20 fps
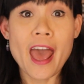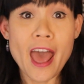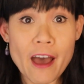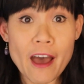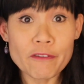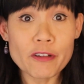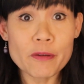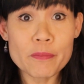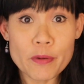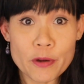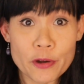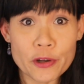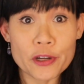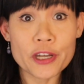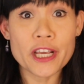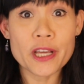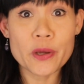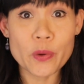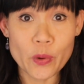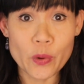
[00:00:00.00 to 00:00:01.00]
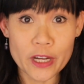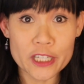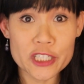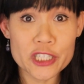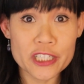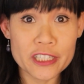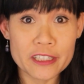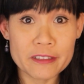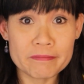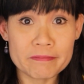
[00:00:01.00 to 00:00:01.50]
Have a burning
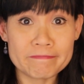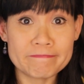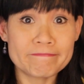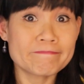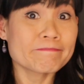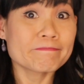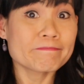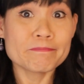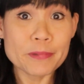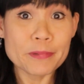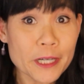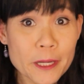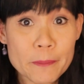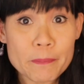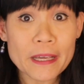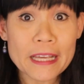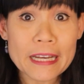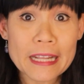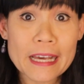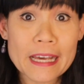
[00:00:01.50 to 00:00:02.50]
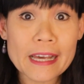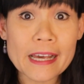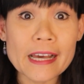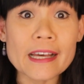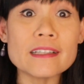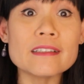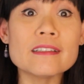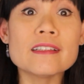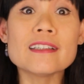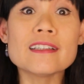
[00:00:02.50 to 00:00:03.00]
question?
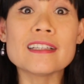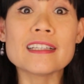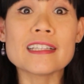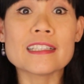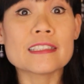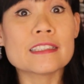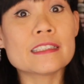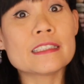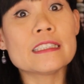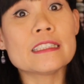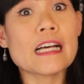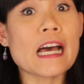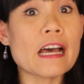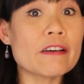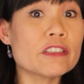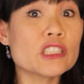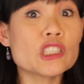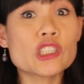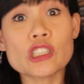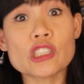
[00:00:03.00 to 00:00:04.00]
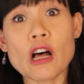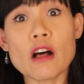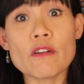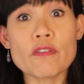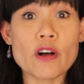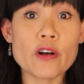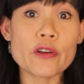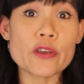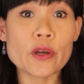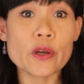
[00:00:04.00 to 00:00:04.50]
Bakerpedia it! Still haven't
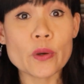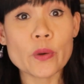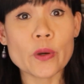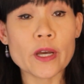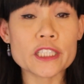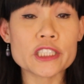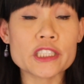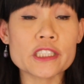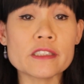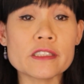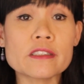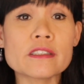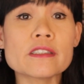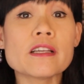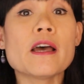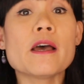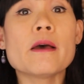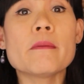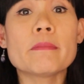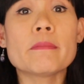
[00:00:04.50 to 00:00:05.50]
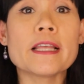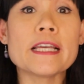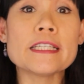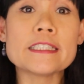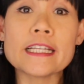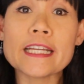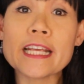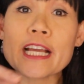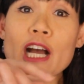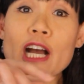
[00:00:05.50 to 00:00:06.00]
solved all your questions?
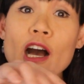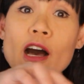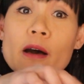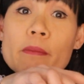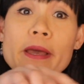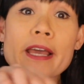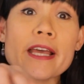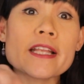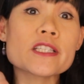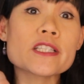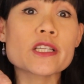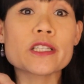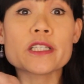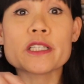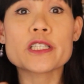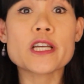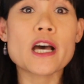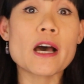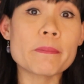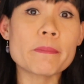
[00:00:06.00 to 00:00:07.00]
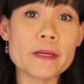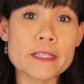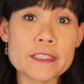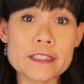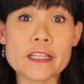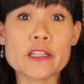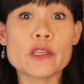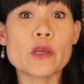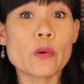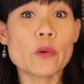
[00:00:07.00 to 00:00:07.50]
Place any comments on the topics
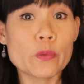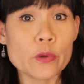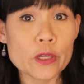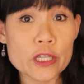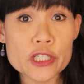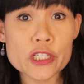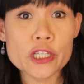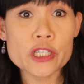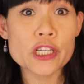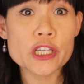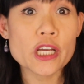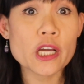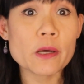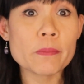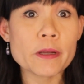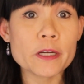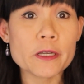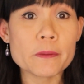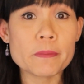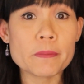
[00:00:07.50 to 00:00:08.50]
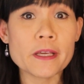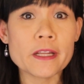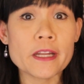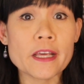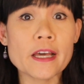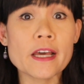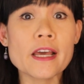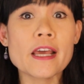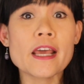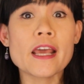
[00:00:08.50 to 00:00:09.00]
that you're researching on
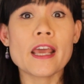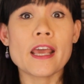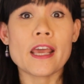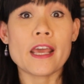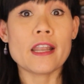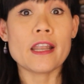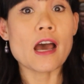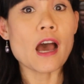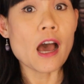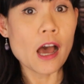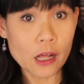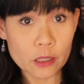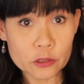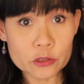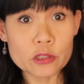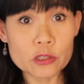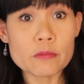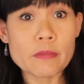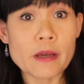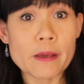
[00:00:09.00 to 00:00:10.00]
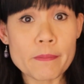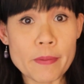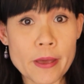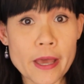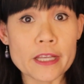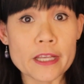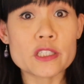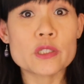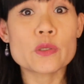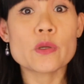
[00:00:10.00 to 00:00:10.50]
Bakerpedia, and I'll do my
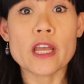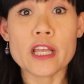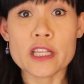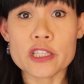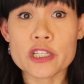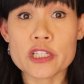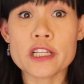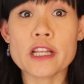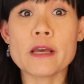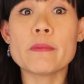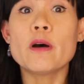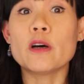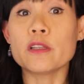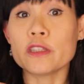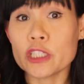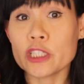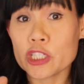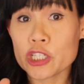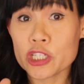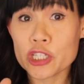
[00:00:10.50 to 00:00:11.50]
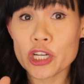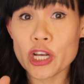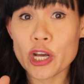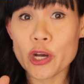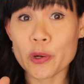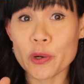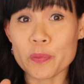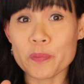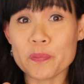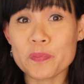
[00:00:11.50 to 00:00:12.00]
best to answer them on this
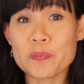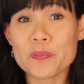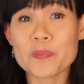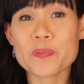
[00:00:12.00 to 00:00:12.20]
show.